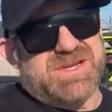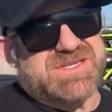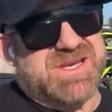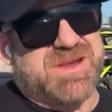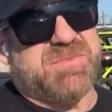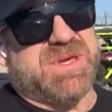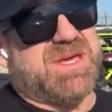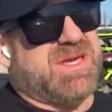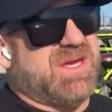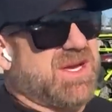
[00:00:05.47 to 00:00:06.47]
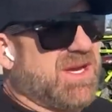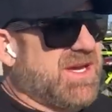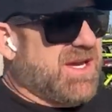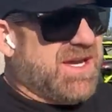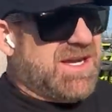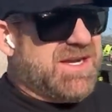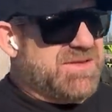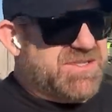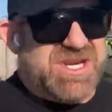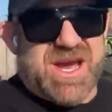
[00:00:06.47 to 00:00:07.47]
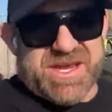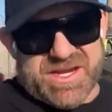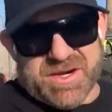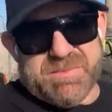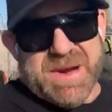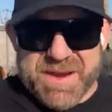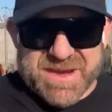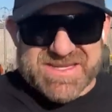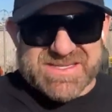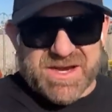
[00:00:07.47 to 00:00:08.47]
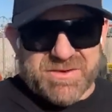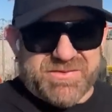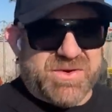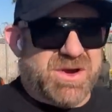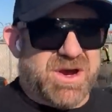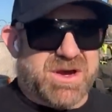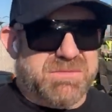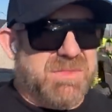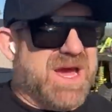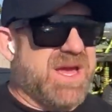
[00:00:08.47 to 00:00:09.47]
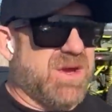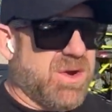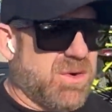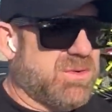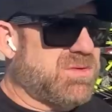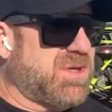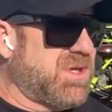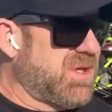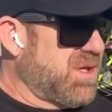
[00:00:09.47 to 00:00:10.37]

It's going to be uh, shot here by myself on my own